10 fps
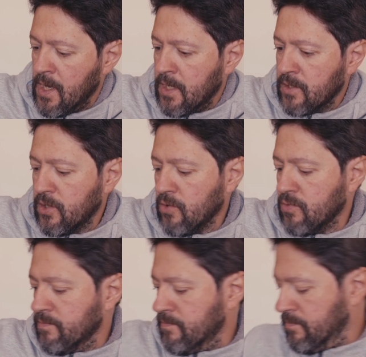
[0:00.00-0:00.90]

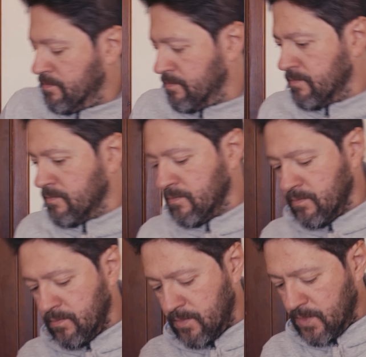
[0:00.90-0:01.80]
So
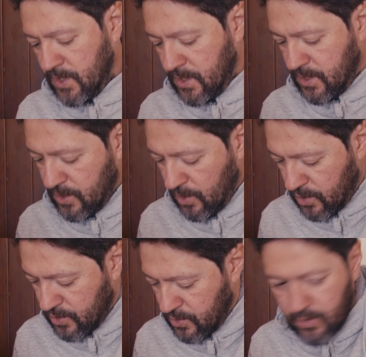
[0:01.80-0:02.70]
this
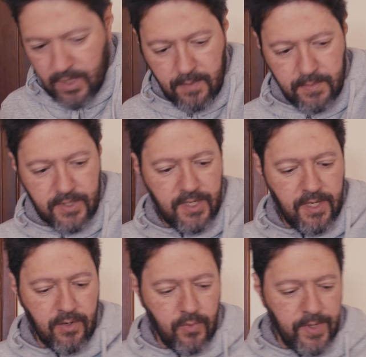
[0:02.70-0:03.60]
also comes
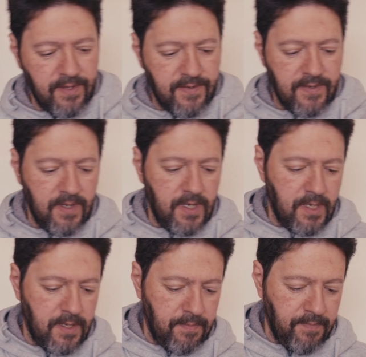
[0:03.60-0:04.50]
here with
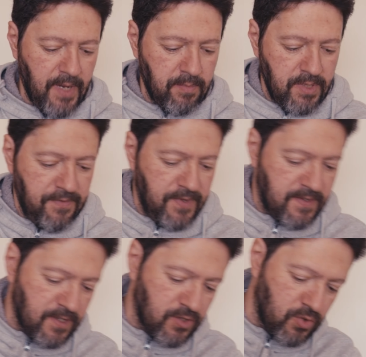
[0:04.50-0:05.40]
I believe
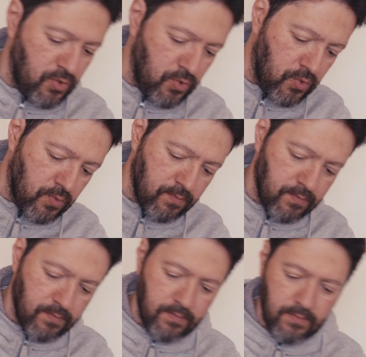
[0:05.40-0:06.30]
it's a screw,
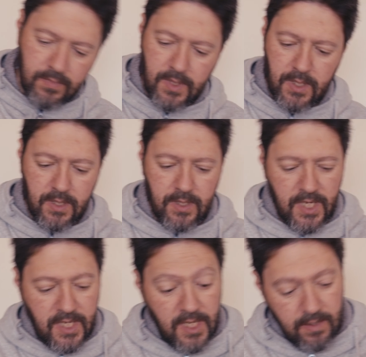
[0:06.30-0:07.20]
a
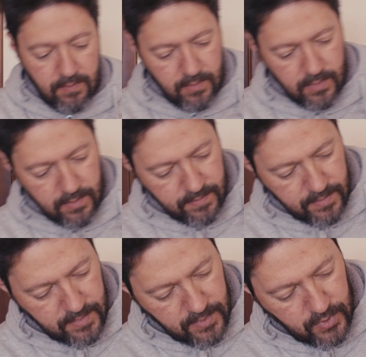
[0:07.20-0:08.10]
key
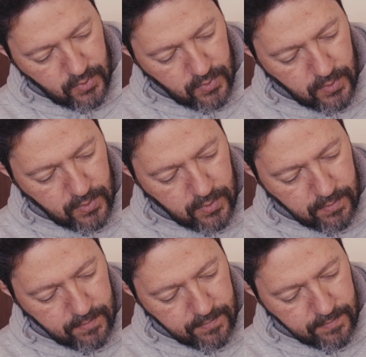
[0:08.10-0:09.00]
to